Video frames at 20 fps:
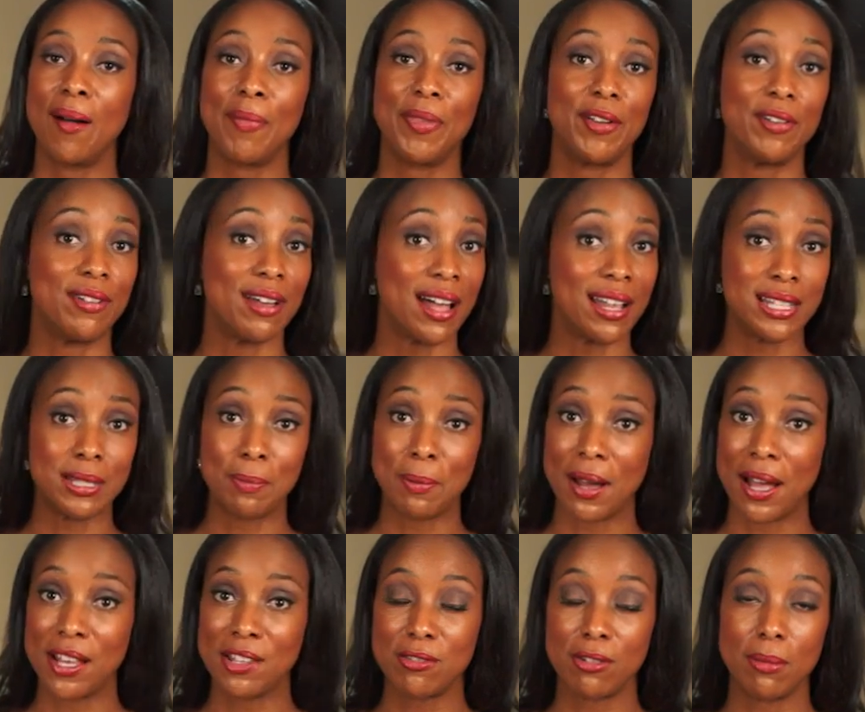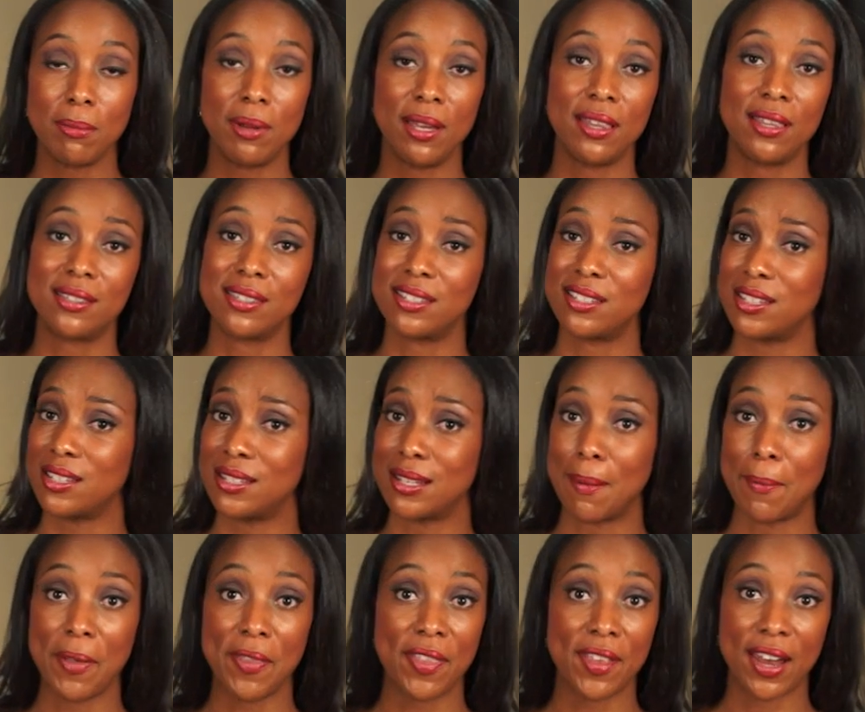They're not sponsoring me. This is just
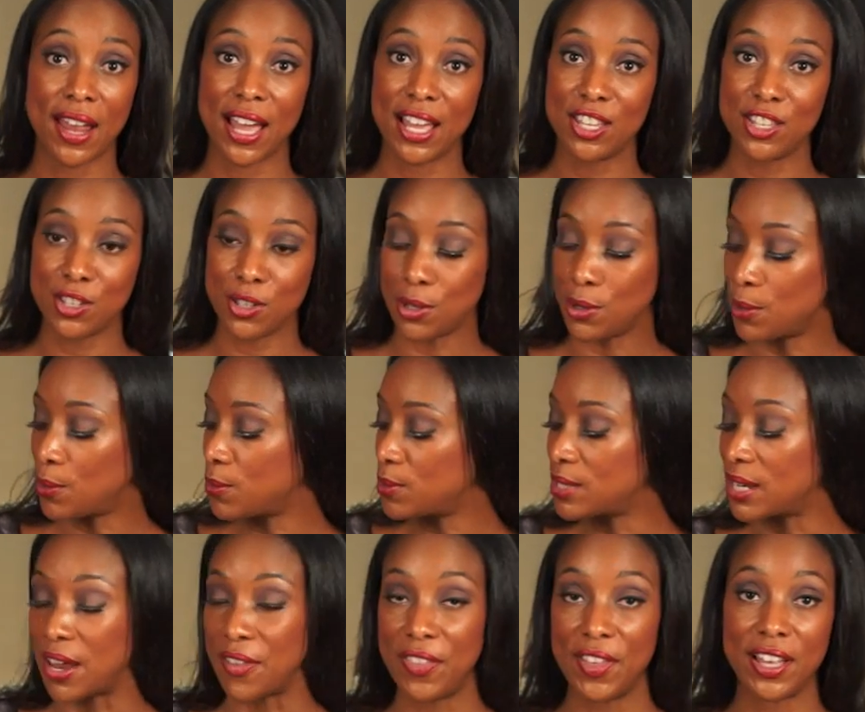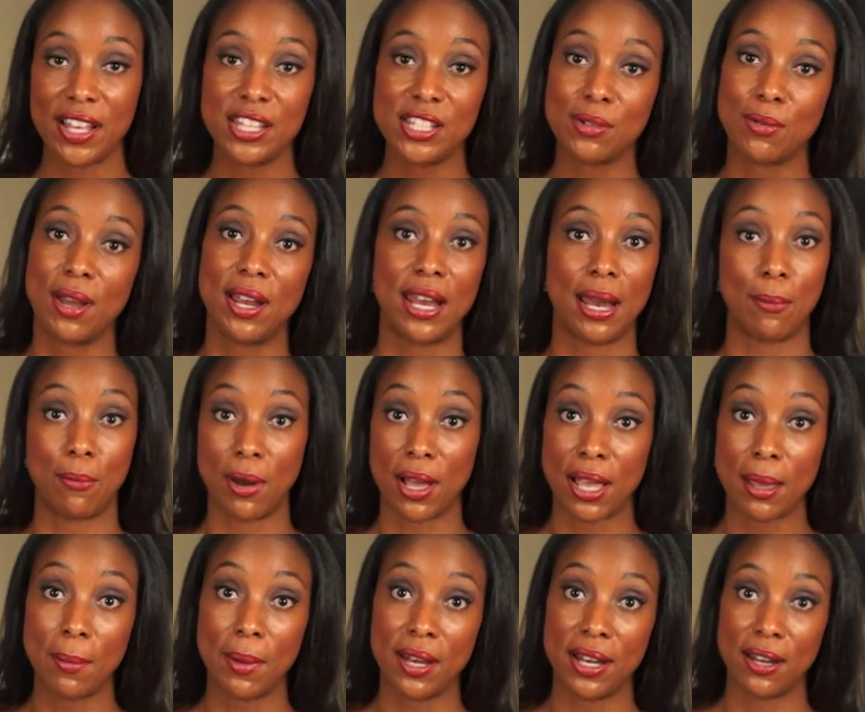something that I use, and I think it's great, and I'm
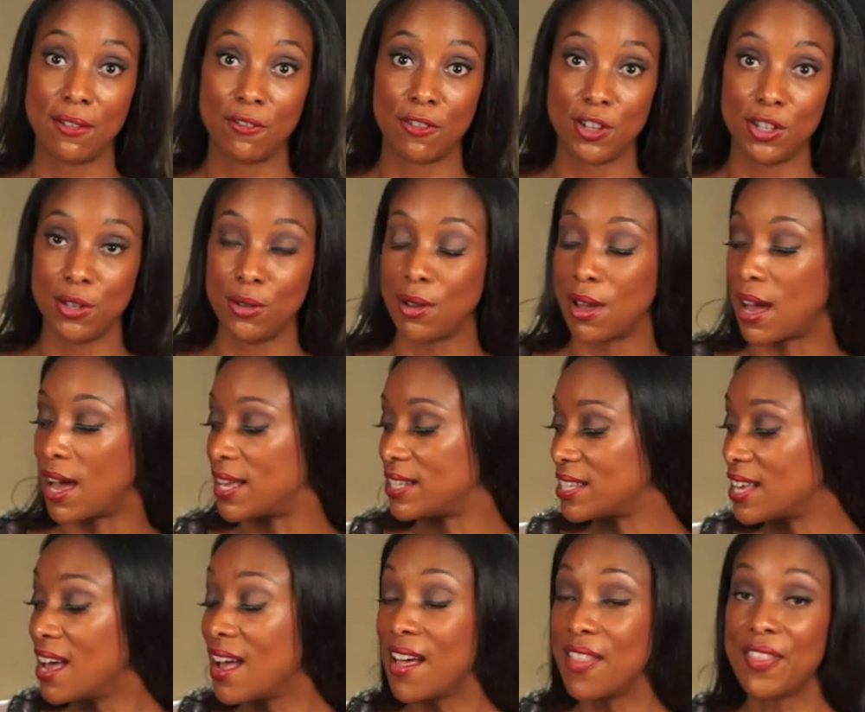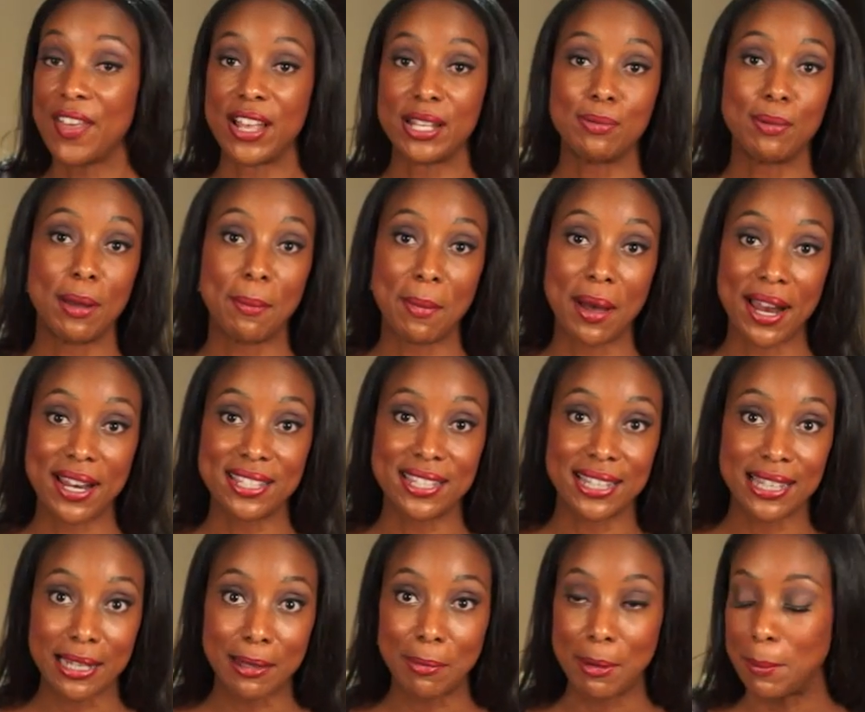recommending it for you guys. That's why mine is
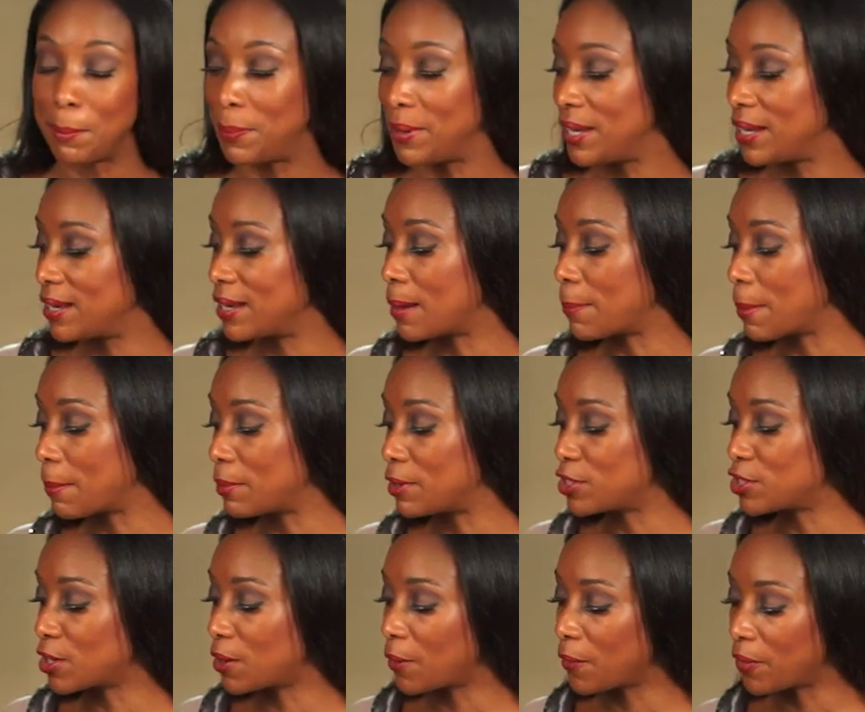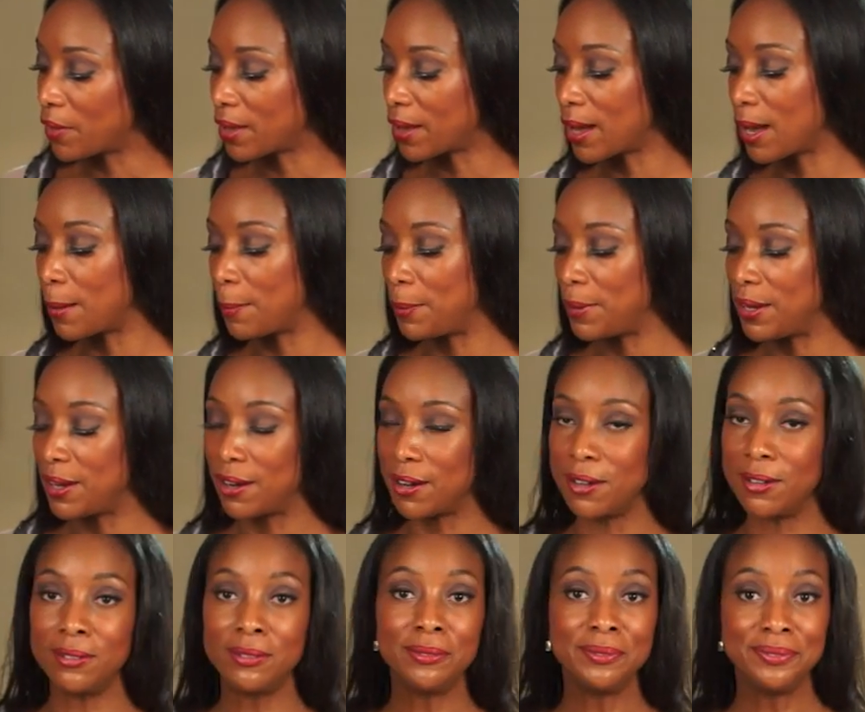a little bit beaten up. I'm going to show you the cup
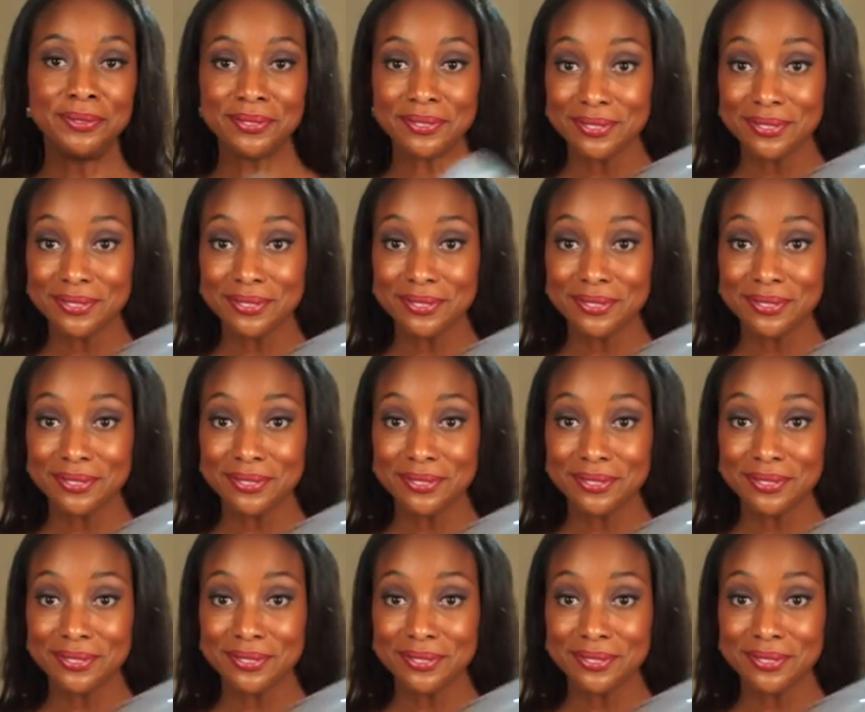here.